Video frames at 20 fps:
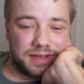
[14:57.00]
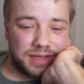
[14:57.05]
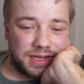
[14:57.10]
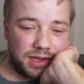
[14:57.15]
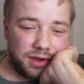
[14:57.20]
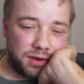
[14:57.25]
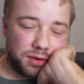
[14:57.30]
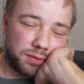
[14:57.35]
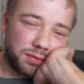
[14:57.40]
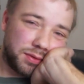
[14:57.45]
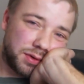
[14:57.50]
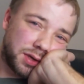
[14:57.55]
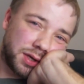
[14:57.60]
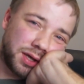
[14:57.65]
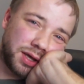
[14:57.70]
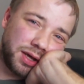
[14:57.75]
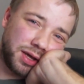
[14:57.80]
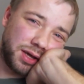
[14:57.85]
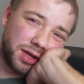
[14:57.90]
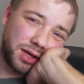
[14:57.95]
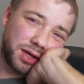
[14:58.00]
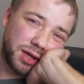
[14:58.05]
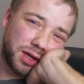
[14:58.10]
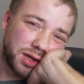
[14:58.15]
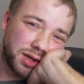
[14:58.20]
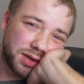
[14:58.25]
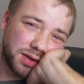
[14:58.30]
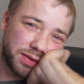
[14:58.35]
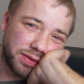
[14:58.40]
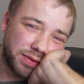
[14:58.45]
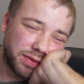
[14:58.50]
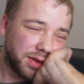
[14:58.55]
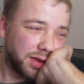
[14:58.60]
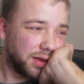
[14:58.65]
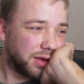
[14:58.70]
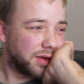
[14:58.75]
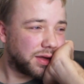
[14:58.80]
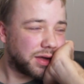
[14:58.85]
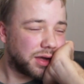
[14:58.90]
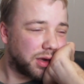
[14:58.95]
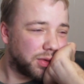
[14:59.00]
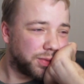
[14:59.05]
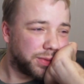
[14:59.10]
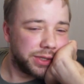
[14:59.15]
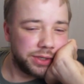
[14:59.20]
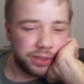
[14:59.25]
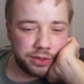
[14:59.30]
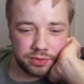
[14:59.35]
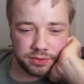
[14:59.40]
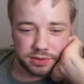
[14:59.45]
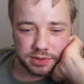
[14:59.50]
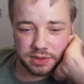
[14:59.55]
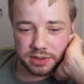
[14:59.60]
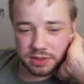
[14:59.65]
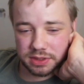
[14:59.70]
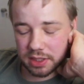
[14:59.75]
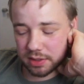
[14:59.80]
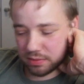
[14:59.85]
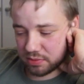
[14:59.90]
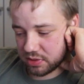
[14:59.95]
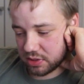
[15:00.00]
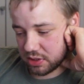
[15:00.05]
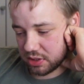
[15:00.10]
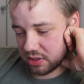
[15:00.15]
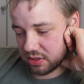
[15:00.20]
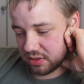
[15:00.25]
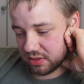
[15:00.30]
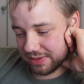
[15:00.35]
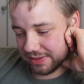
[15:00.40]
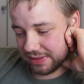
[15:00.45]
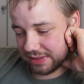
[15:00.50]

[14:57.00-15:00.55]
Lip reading: I don't think I will use this camera